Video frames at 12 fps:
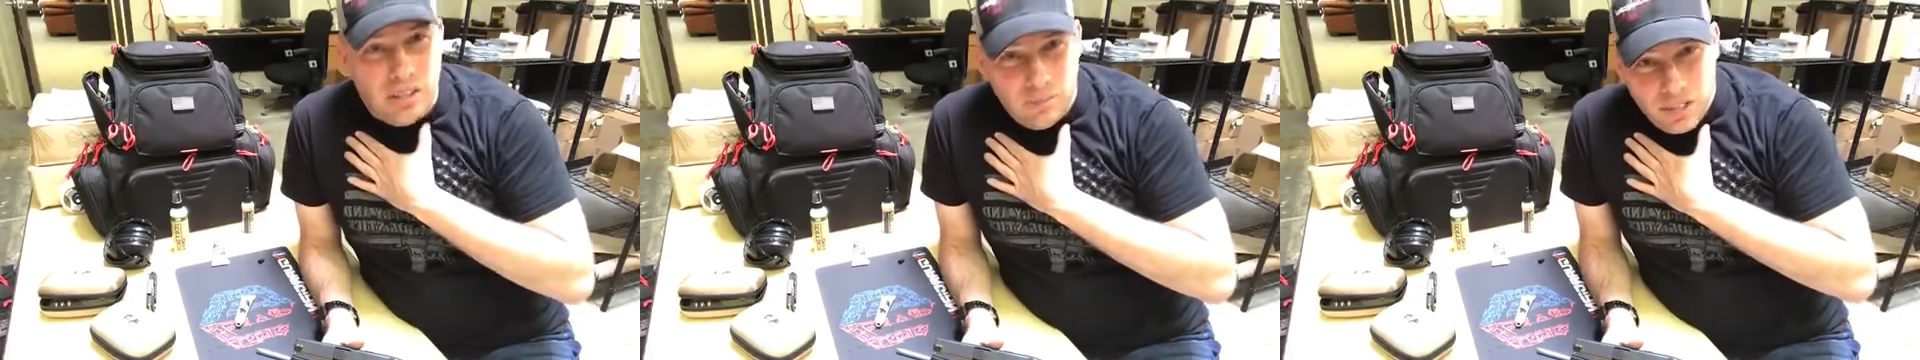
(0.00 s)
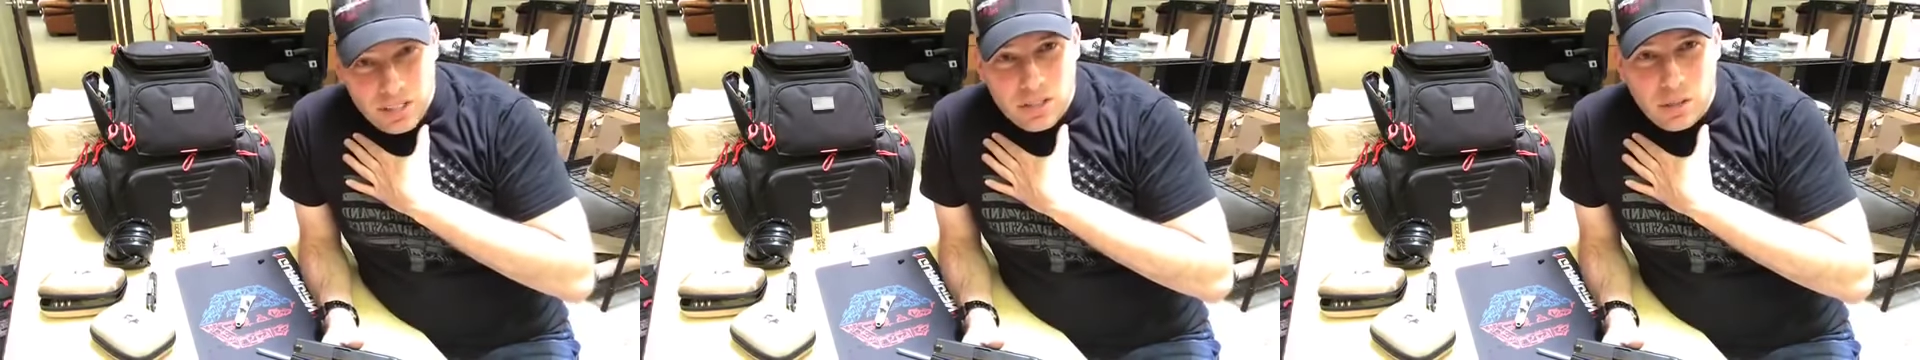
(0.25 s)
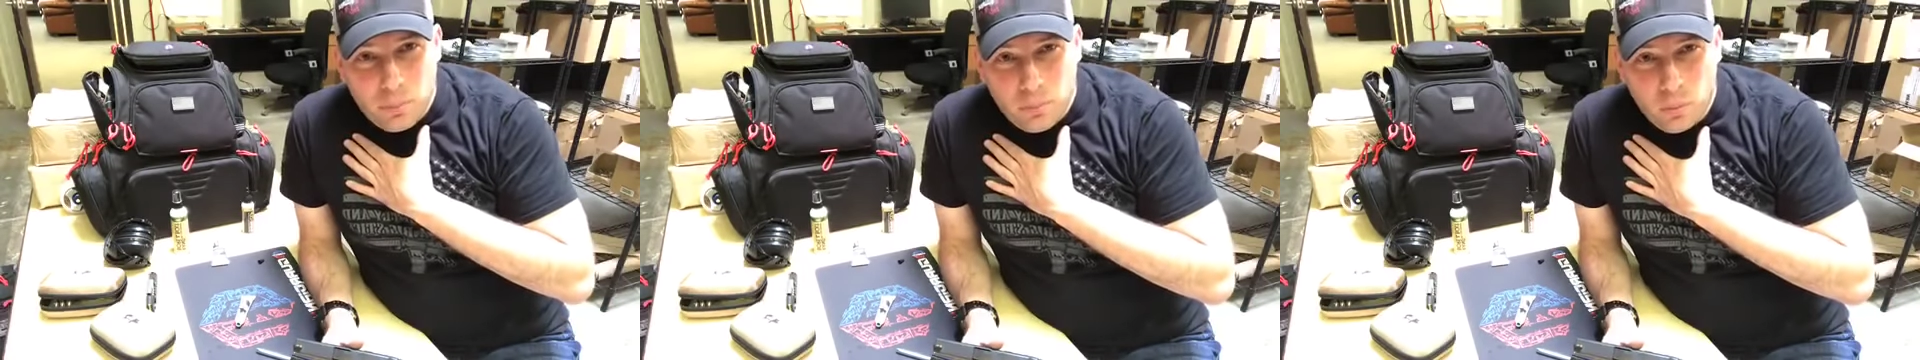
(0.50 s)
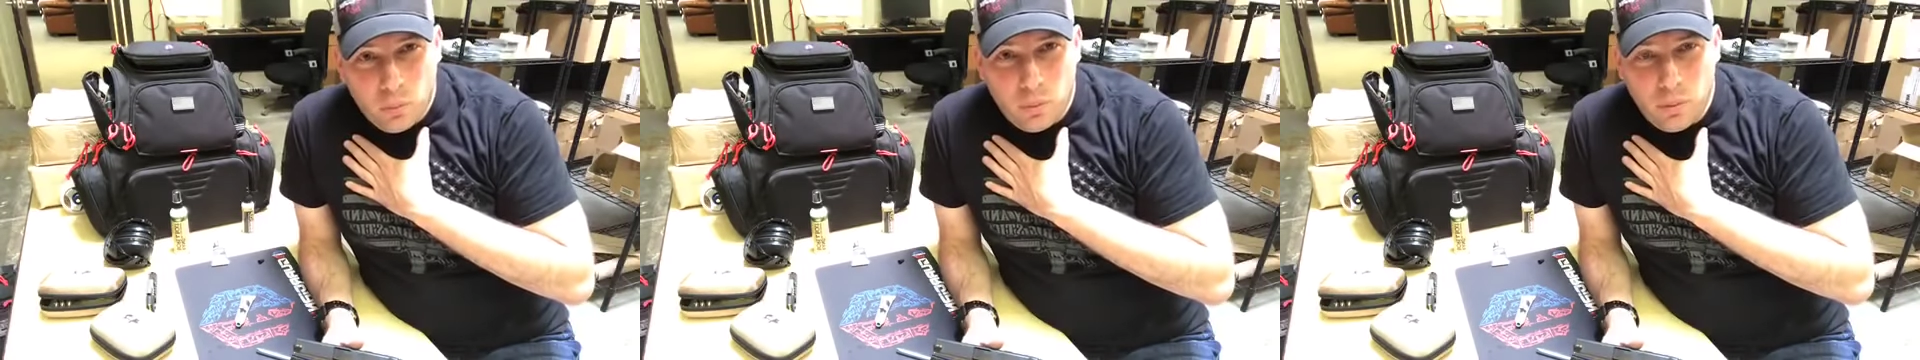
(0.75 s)
this
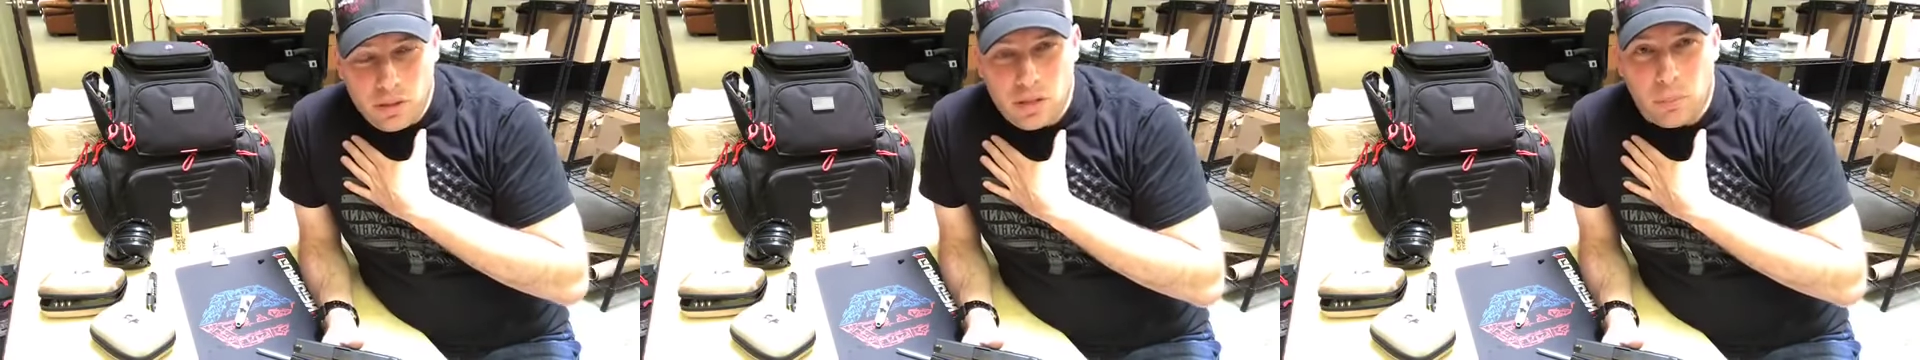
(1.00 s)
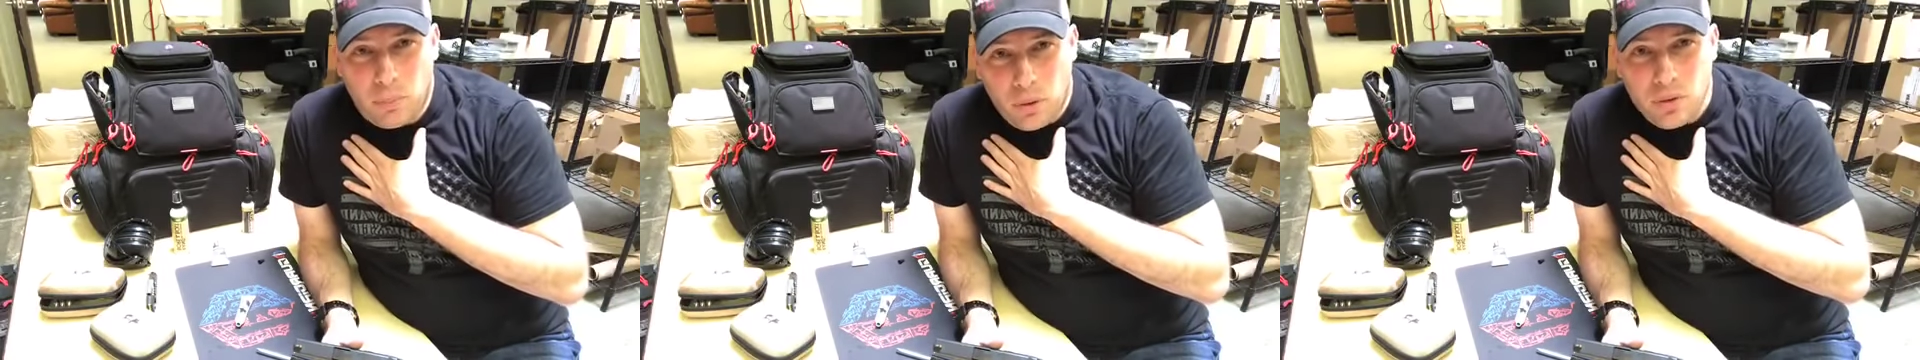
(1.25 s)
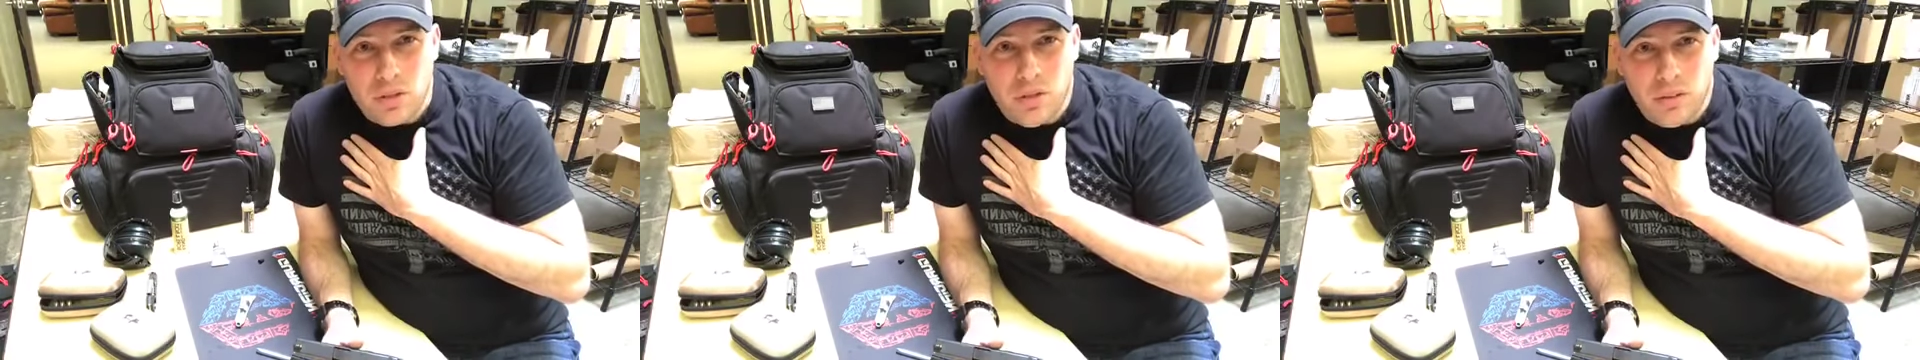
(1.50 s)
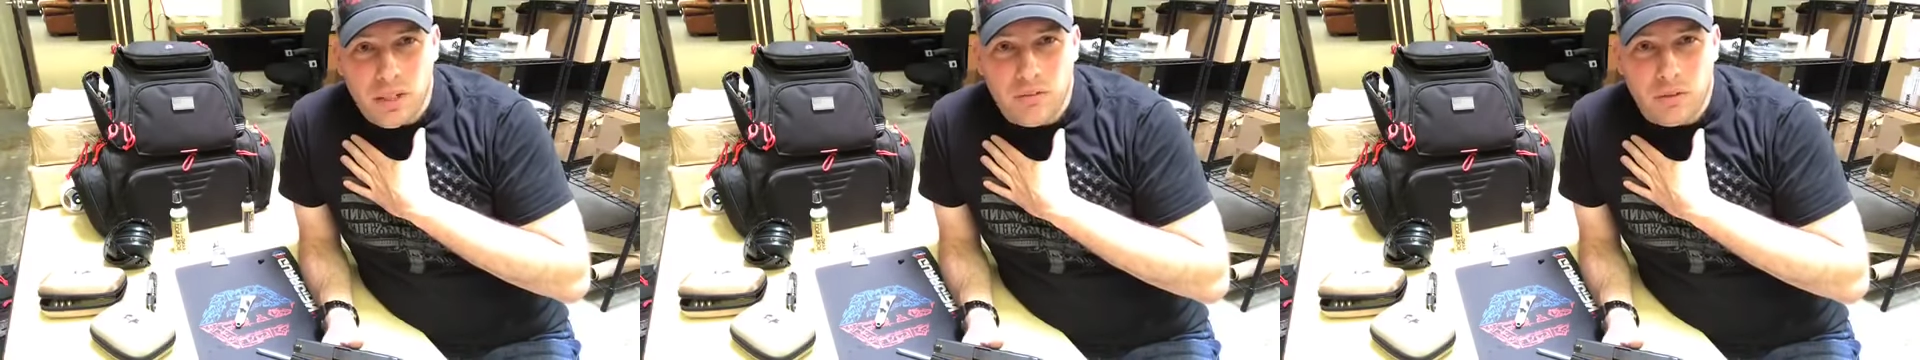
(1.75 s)
is a personal
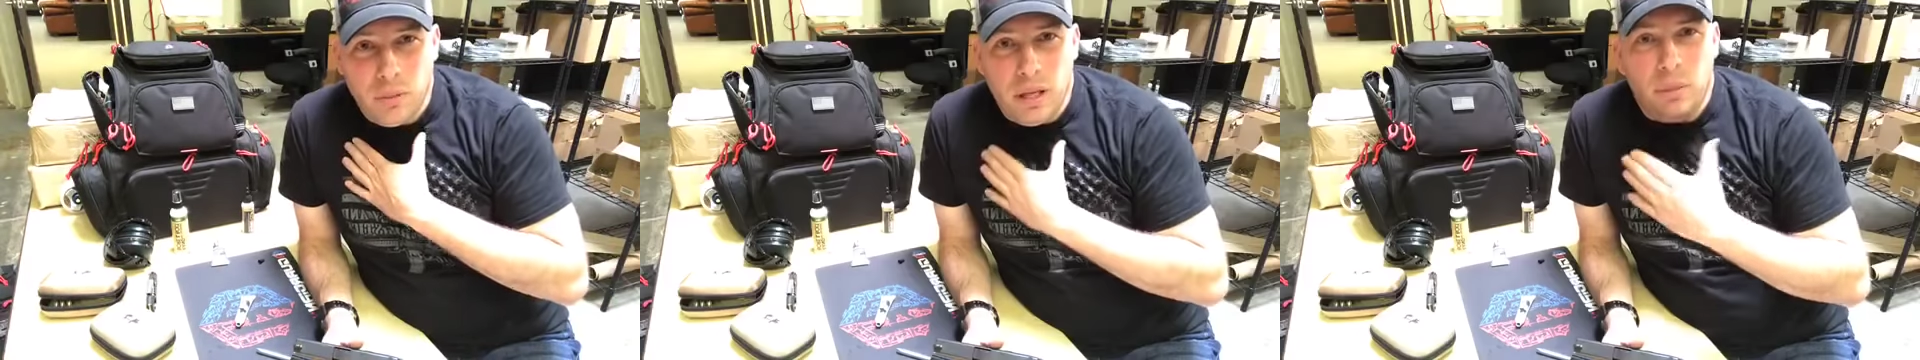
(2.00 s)
thing for me,